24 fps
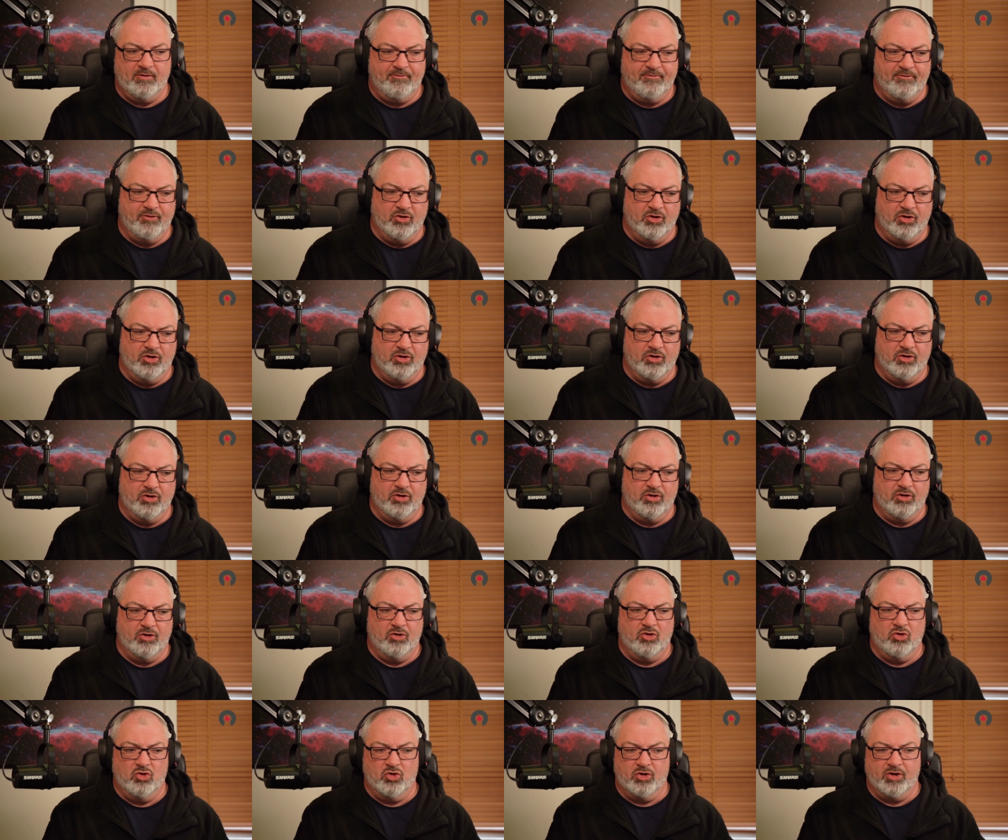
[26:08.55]

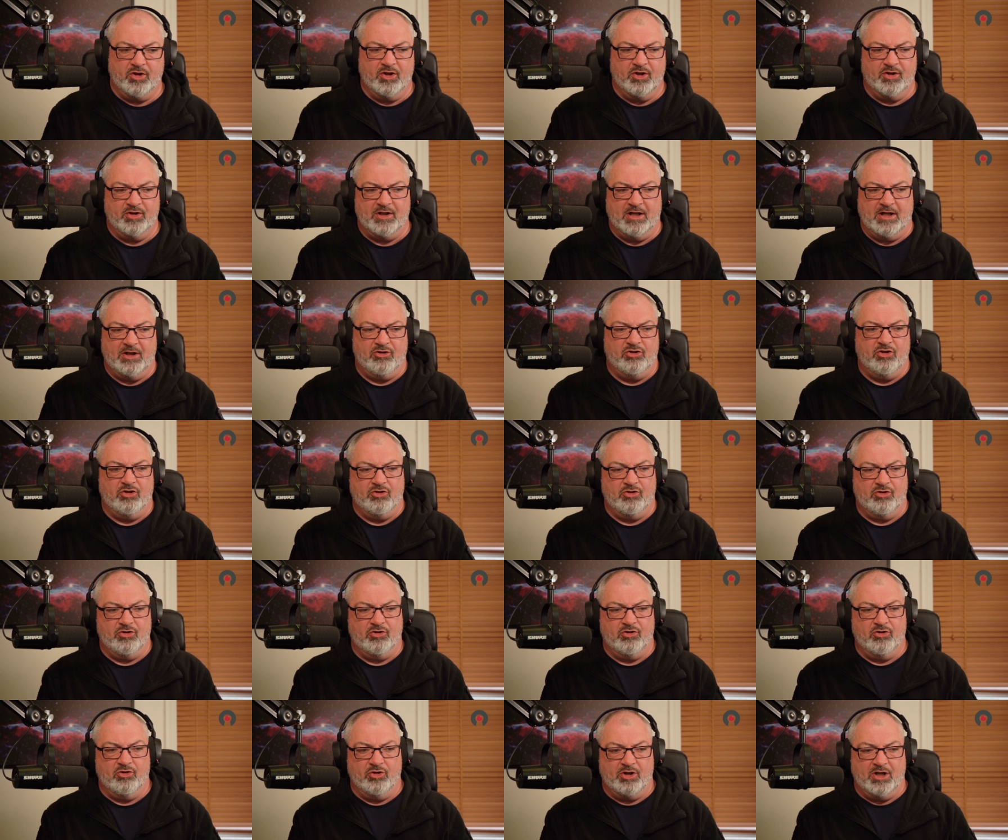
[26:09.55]
for
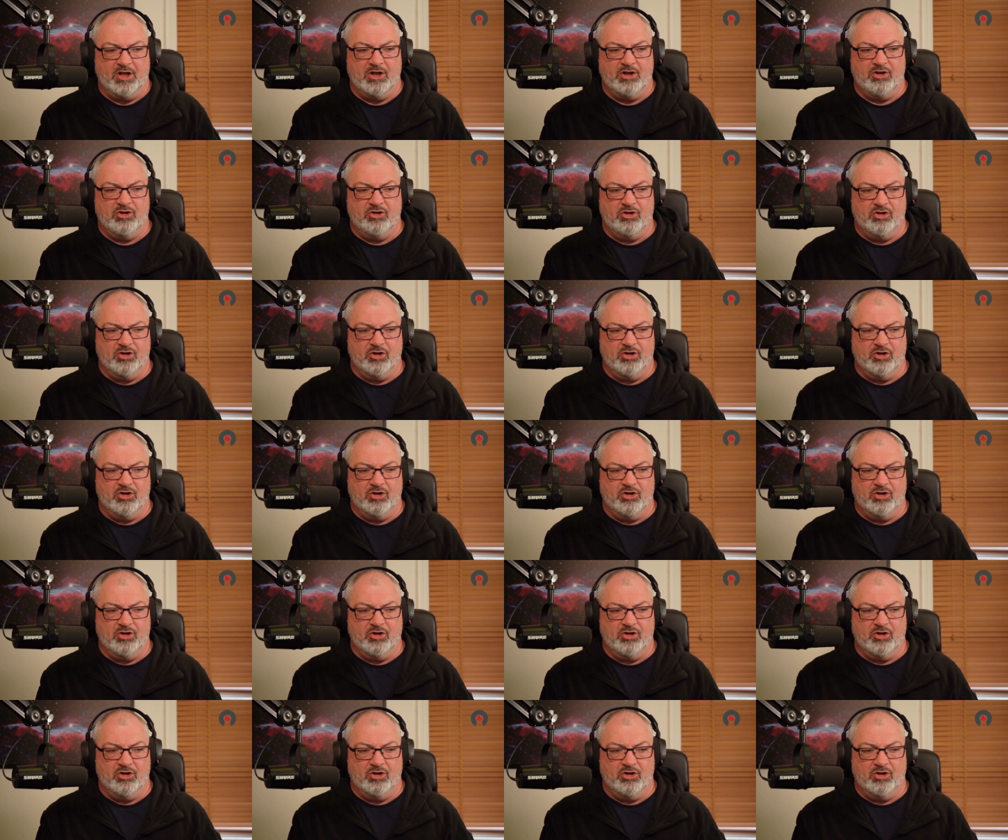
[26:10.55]
organizations looking